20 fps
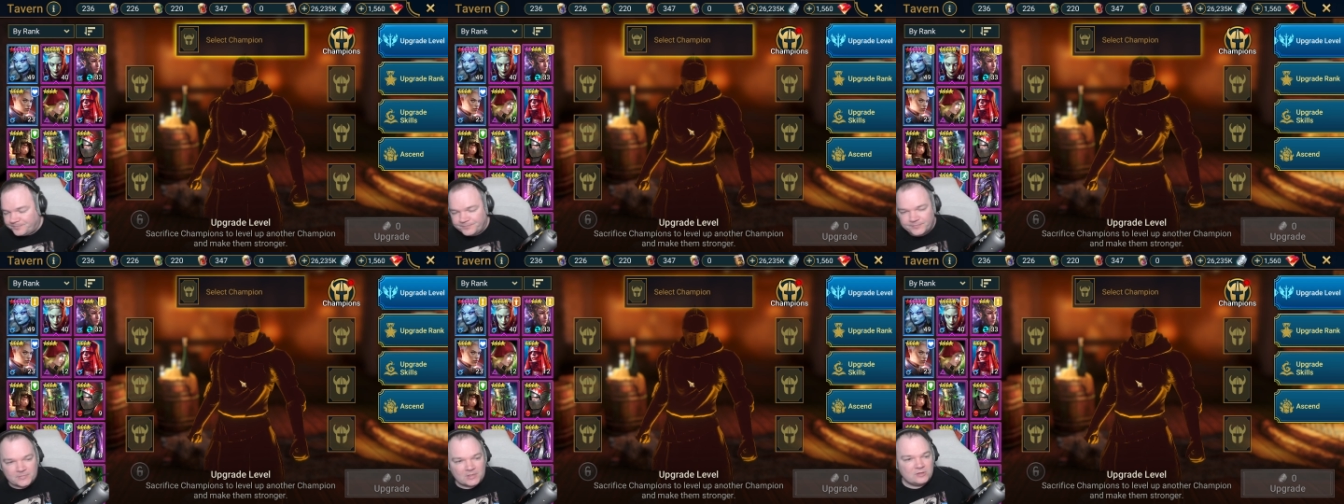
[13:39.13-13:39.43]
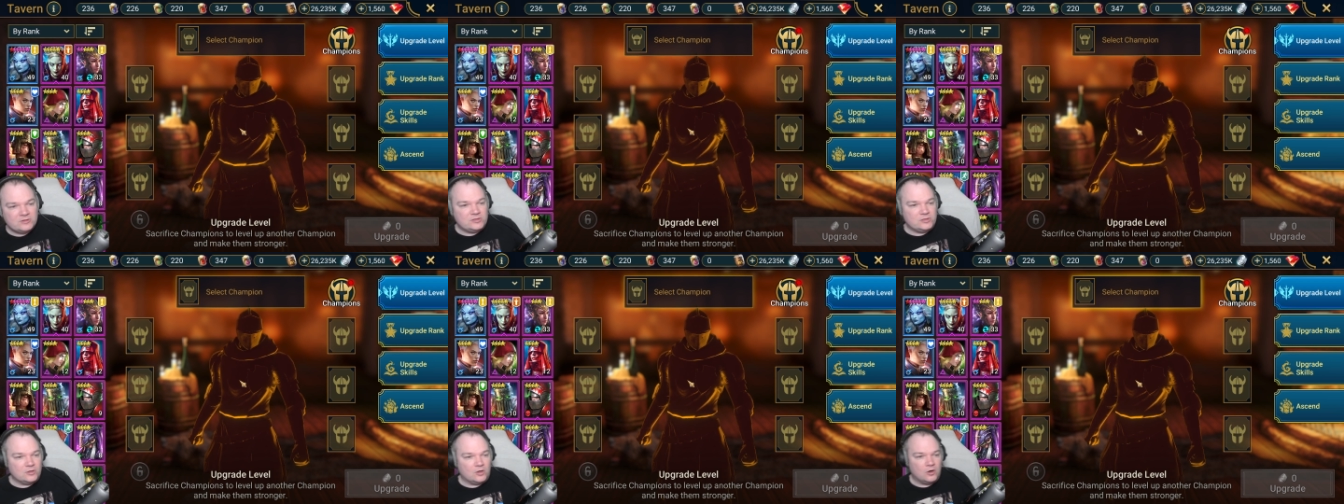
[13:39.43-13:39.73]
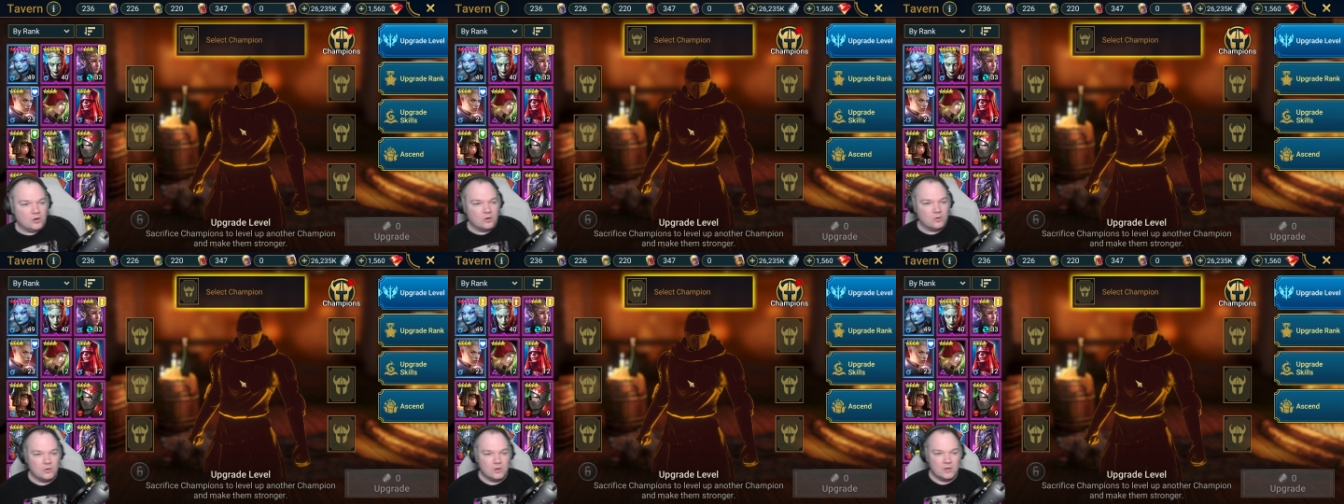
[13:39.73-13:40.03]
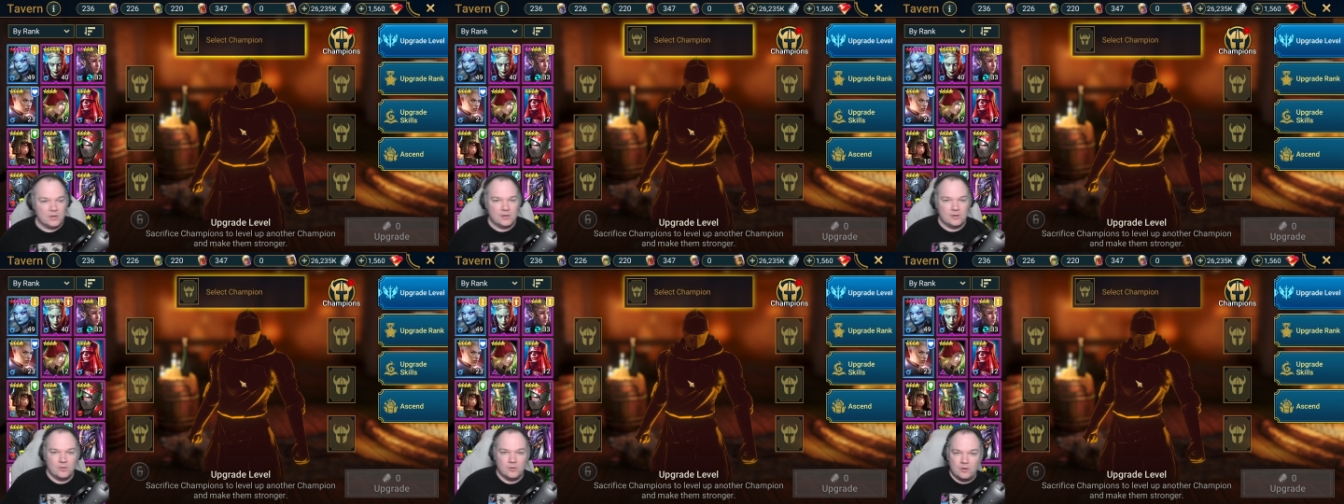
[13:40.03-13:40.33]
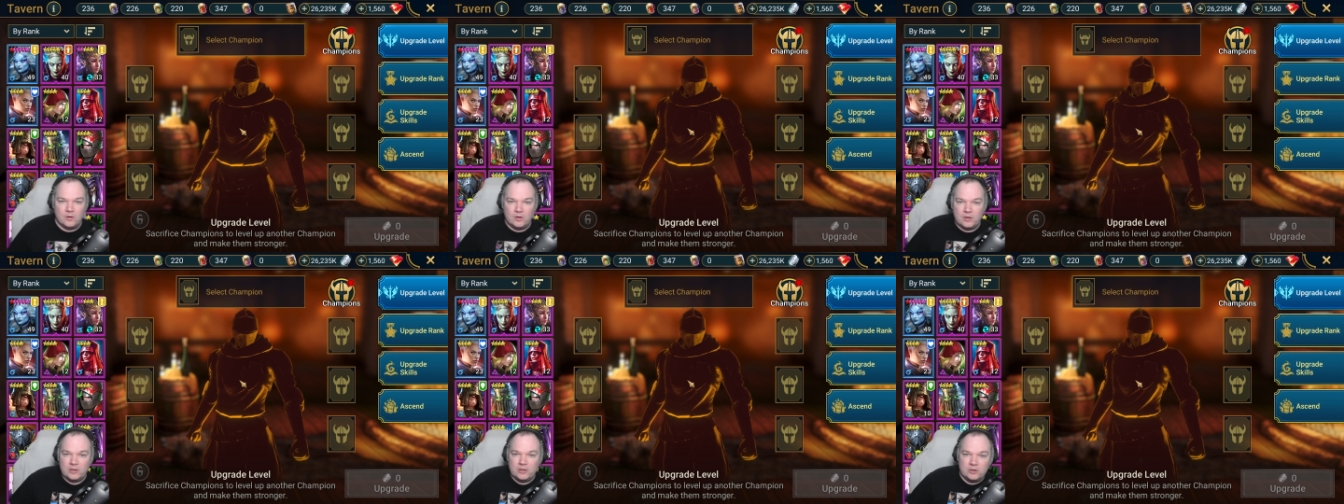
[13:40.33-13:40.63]
So,
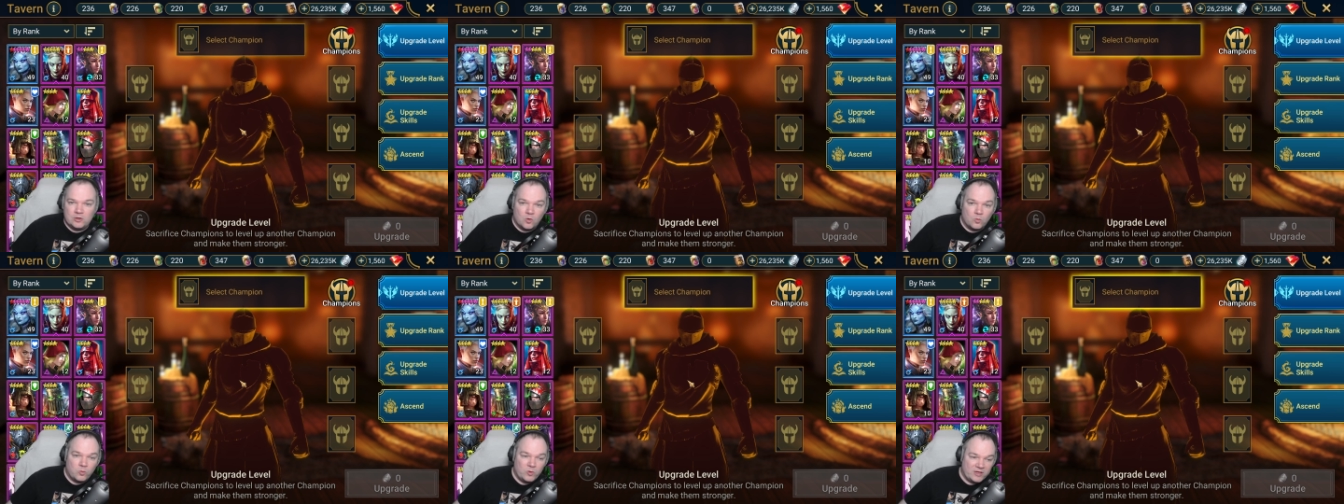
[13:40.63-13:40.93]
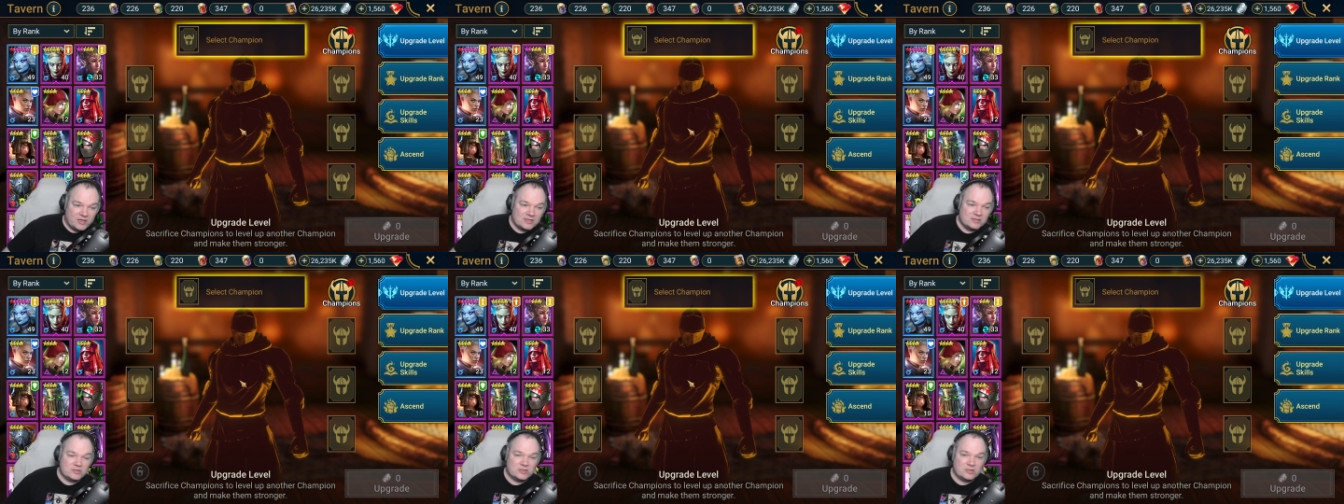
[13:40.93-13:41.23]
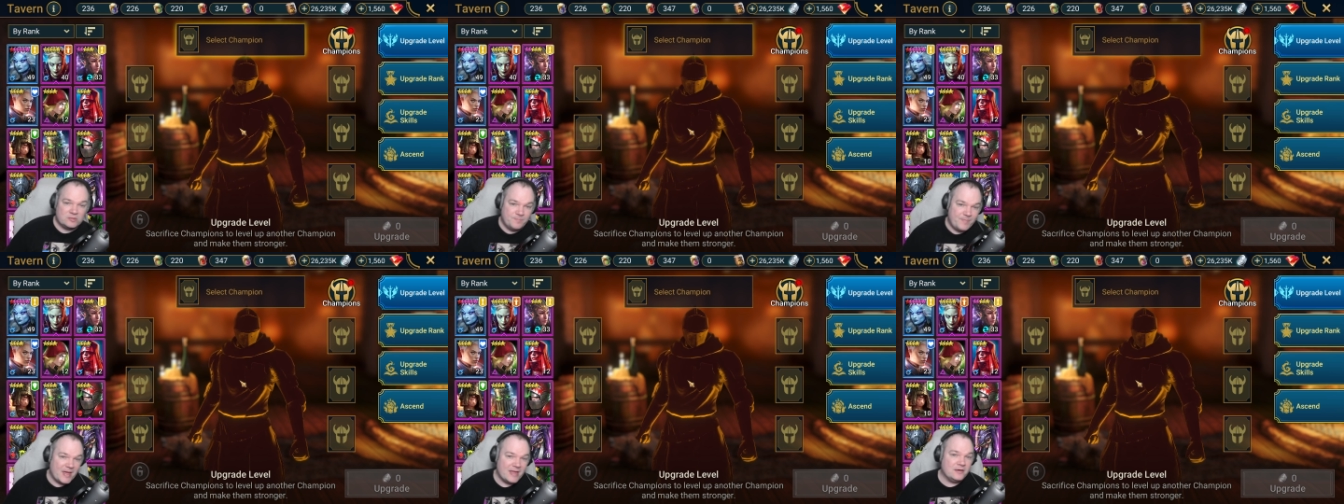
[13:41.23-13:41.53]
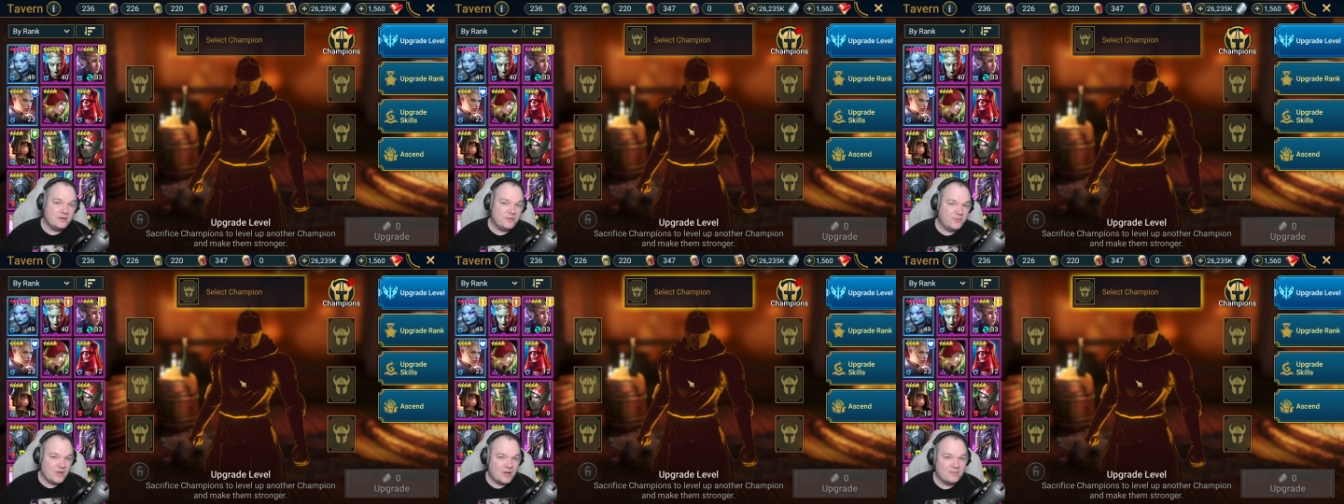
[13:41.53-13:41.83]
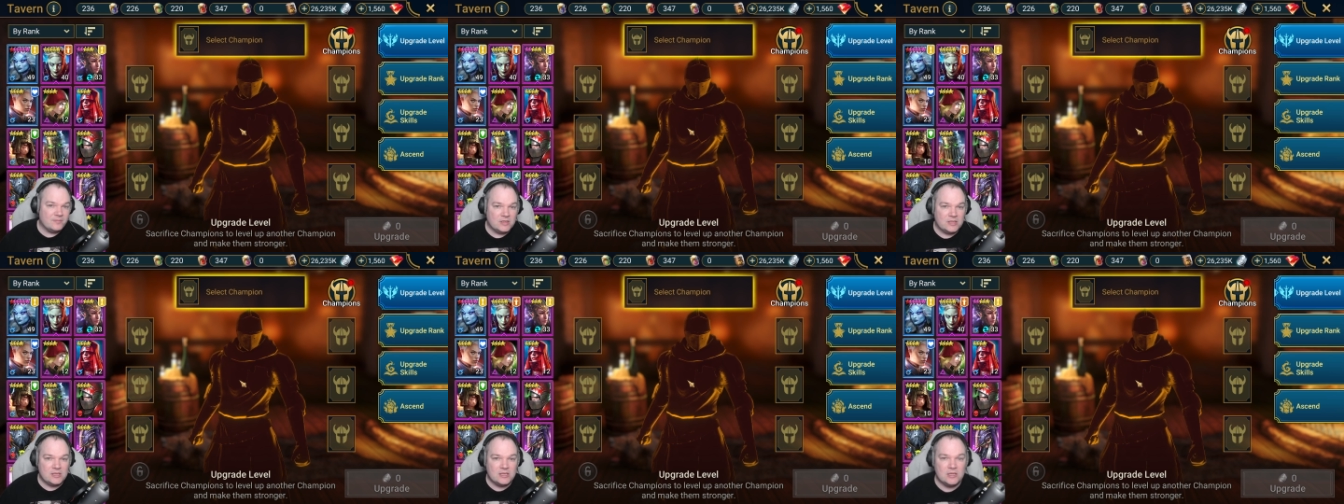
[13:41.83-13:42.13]
we can spend them
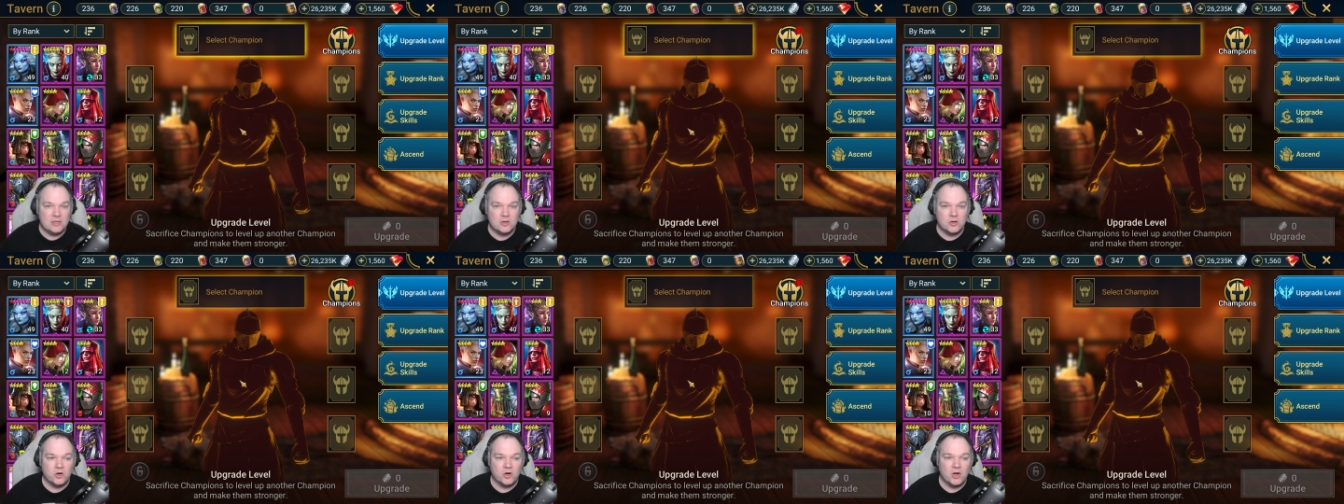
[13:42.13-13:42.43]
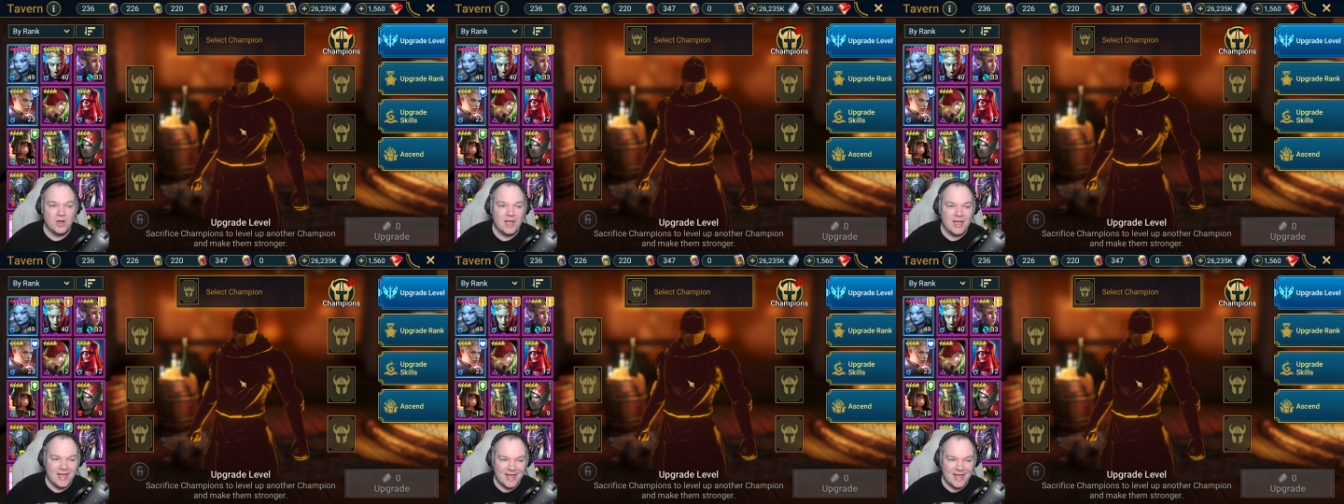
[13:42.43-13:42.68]
here